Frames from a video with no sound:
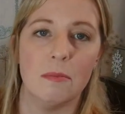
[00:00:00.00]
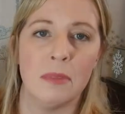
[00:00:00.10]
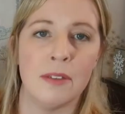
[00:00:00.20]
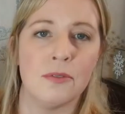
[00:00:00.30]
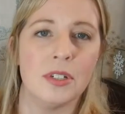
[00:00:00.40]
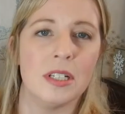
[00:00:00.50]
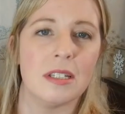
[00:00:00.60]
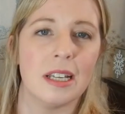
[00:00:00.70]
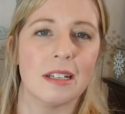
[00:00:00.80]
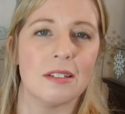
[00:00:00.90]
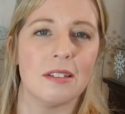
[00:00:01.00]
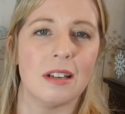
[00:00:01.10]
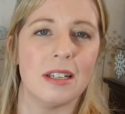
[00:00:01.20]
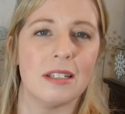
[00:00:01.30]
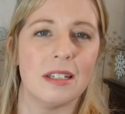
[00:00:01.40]
mindfulness
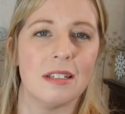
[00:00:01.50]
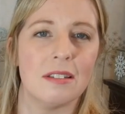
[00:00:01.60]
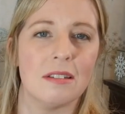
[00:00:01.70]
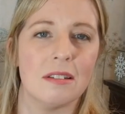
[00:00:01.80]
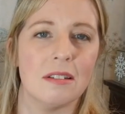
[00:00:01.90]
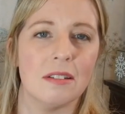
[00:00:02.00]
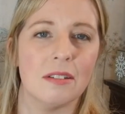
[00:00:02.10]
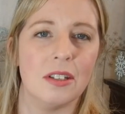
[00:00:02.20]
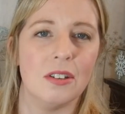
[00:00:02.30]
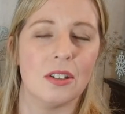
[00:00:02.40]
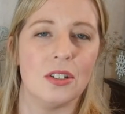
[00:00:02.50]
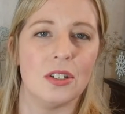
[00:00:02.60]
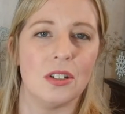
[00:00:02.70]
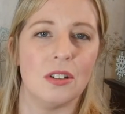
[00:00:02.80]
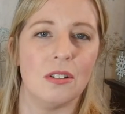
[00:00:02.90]
exercises that you can
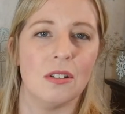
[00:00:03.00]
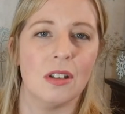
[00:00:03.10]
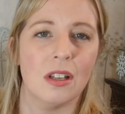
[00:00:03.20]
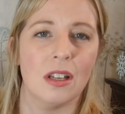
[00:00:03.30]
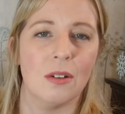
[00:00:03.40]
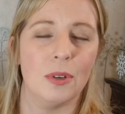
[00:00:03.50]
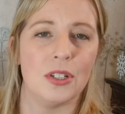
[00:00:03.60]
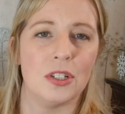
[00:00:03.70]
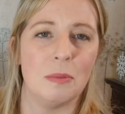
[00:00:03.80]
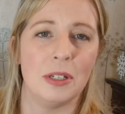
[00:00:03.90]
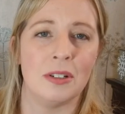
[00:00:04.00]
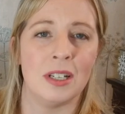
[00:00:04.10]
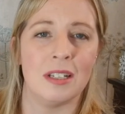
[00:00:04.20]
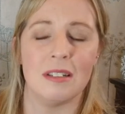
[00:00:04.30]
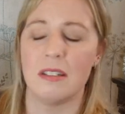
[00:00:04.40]
do, which to be
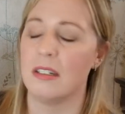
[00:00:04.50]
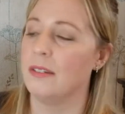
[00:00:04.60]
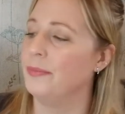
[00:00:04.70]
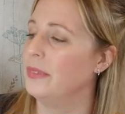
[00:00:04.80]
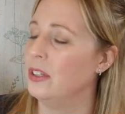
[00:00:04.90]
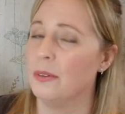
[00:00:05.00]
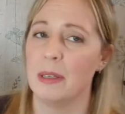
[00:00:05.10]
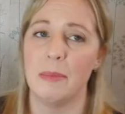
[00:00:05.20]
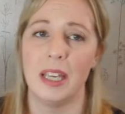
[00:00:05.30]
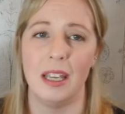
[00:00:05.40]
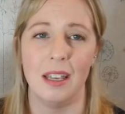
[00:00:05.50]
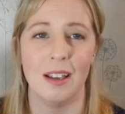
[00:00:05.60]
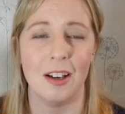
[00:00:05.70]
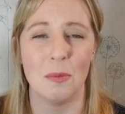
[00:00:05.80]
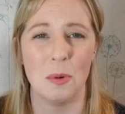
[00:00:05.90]
honest, knowing
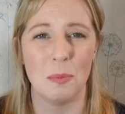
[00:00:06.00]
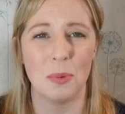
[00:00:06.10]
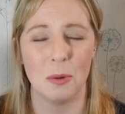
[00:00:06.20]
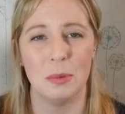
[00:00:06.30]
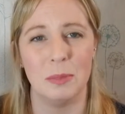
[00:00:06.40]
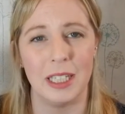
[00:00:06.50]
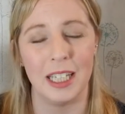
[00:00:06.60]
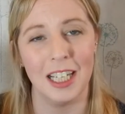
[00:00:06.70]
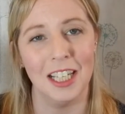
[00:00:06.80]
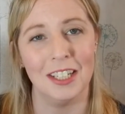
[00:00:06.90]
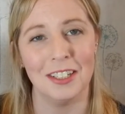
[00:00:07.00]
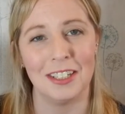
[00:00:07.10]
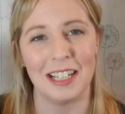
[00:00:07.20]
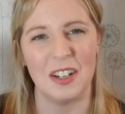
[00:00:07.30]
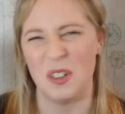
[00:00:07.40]
me, I will probably
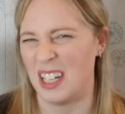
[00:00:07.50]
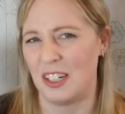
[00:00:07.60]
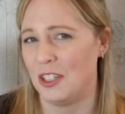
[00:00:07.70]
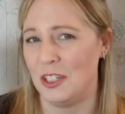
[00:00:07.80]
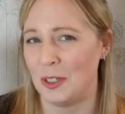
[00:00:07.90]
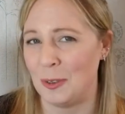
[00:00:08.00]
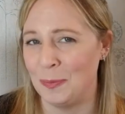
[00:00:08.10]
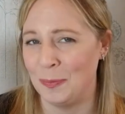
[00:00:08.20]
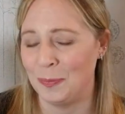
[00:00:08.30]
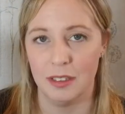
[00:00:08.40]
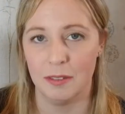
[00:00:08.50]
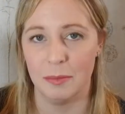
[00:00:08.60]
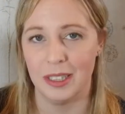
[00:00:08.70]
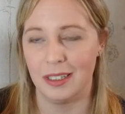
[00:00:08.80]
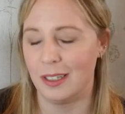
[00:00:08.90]
not actually do.
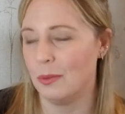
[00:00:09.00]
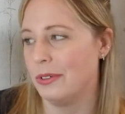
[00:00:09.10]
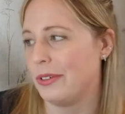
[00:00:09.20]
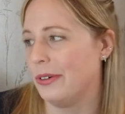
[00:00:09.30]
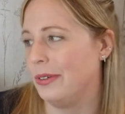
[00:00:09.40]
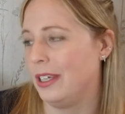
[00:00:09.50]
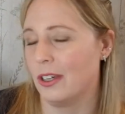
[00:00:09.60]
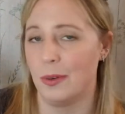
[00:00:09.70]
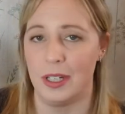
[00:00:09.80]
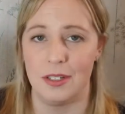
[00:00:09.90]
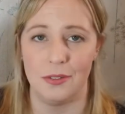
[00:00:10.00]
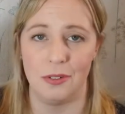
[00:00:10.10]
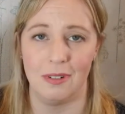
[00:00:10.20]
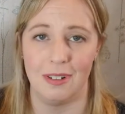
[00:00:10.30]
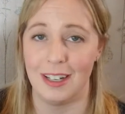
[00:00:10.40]
But it was only a quid
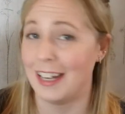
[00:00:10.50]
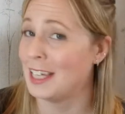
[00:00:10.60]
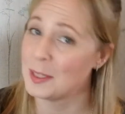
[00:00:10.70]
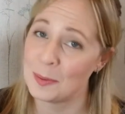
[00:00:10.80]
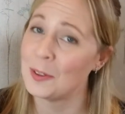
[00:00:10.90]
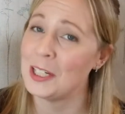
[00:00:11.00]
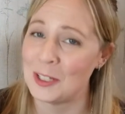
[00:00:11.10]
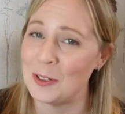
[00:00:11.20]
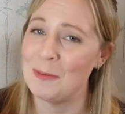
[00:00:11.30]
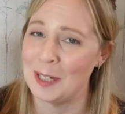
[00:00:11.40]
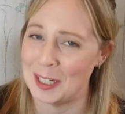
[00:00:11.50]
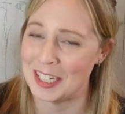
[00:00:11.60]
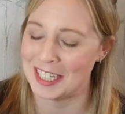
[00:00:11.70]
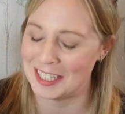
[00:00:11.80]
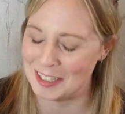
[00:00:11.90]
for an aspirational
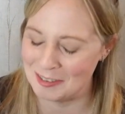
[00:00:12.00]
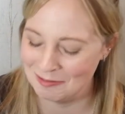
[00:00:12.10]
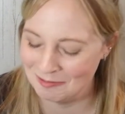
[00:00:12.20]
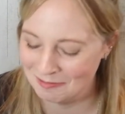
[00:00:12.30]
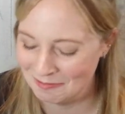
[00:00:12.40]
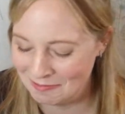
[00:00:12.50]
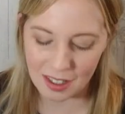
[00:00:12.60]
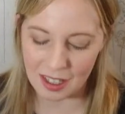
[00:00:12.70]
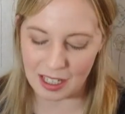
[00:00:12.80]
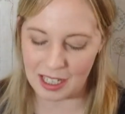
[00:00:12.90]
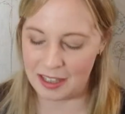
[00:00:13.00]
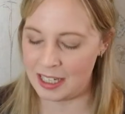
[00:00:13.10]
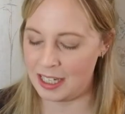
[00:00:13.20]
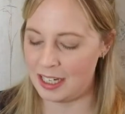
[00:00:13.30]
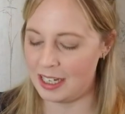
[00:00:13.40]
purchase. And
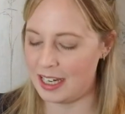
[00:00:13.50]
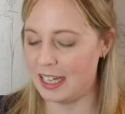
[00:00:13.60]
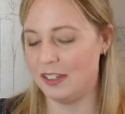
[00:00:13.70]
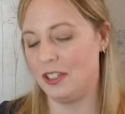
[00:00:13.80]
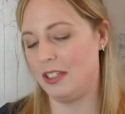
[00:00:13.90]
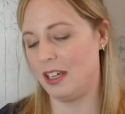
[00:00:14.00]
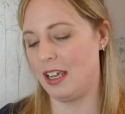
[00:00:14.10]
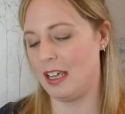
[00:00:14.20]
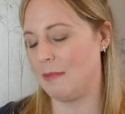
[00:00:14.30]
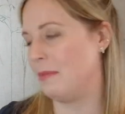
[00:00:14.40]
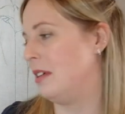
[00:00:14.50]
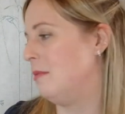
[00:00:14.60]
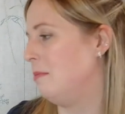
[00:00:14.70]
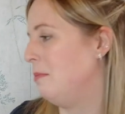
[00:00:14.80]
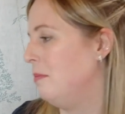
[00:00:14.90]
then next, um,
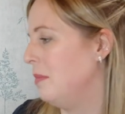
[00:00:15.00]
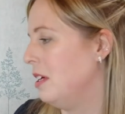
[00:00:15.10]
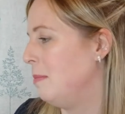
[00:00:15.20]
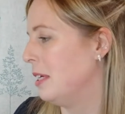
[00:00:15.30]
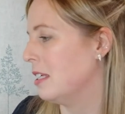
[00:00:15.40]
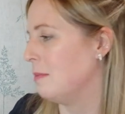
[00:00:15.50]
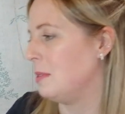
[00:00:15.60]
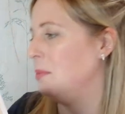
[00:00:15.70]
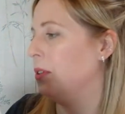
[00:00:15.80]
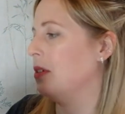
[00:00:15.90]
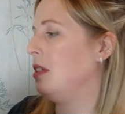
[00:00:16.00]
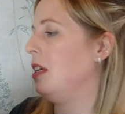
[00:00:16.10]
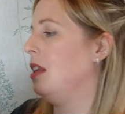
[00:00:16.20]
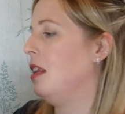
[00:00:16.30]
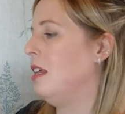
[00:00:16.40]
I picked up some books
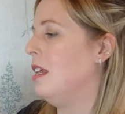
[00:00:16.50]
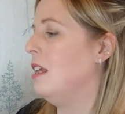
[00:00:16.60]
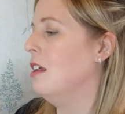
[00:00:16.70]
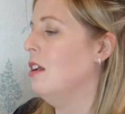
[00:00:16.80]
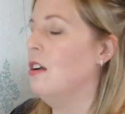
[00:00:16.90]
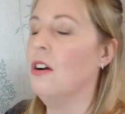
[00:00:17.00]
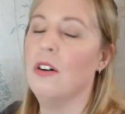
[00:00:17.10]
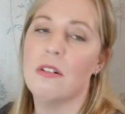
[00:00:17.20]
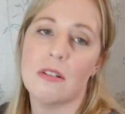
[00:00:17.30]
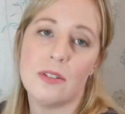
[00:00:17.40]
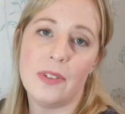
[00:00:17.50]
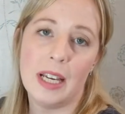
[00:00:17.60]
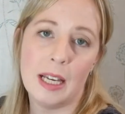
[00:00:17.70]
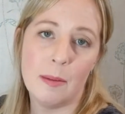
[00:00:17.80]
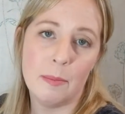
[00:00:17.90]
in the
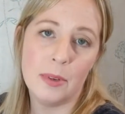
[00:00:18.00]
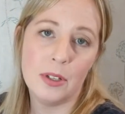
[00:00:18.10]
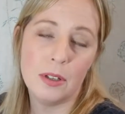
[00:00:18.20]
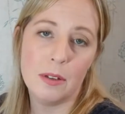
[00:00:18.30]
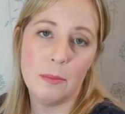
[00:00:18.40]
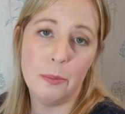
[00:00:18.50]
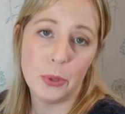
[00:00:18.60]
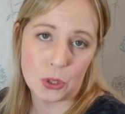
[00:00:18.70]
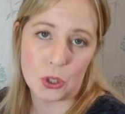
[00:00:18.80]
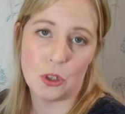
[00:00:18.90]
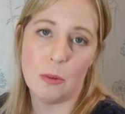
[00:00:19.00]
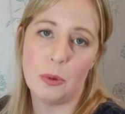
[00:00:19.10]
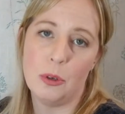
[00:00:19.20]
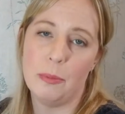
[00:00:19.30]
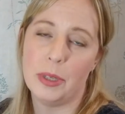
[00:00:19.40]
Oxfam
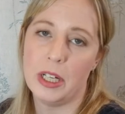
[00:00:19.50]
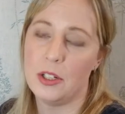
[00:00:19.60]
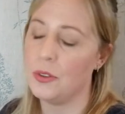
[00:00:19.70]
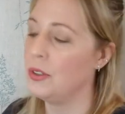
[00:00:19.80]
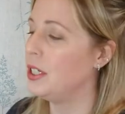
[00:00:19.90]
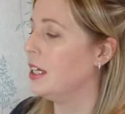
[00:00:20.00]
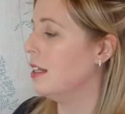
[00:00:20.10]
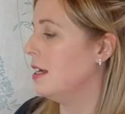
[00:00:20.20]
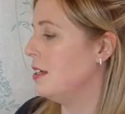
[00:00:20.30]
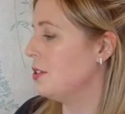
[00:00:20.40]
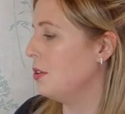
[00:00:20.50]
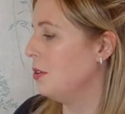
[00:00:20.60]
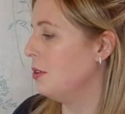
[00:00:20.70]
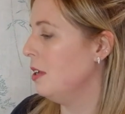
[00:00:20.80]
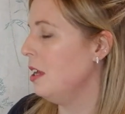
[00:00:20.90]
bookshop on Byres Road in
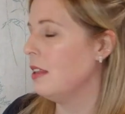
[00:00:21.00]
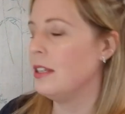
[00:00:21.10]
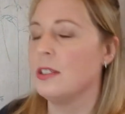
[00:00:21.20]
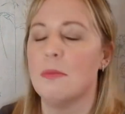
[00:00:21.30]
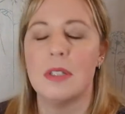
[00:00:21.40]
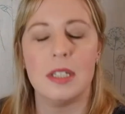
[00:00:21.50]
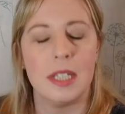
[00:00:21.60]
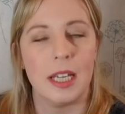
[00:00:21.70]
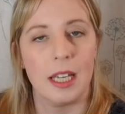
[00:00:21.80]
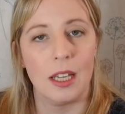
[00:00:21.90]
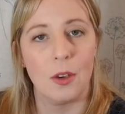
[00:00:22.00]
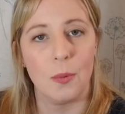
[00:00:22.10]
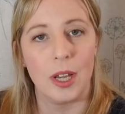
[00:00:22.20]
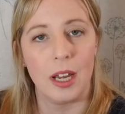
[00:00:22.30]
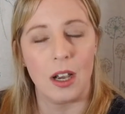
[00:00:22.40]
Glasgow. This was the day
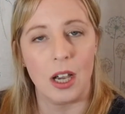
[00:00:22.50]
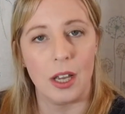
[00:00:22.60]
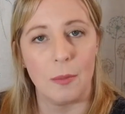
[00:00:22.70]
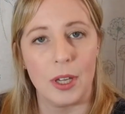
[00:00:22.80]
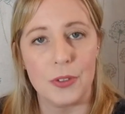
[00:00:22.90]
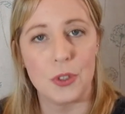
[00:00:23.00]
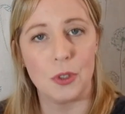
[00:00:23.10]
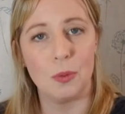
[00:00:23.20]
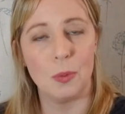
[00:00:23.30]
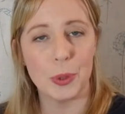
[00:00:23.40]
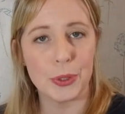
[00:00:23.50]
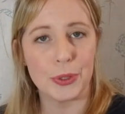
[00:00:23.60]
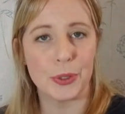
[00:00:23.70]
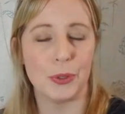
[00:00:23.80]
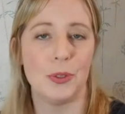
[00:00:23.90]
where I went to
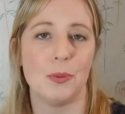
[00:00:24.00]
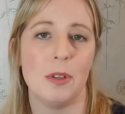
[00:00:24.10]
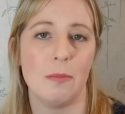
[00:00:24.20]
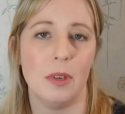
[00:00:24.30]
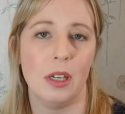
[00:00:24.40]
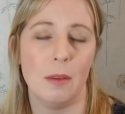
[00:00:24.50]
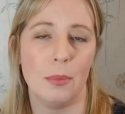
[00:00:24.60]
Waterstones with my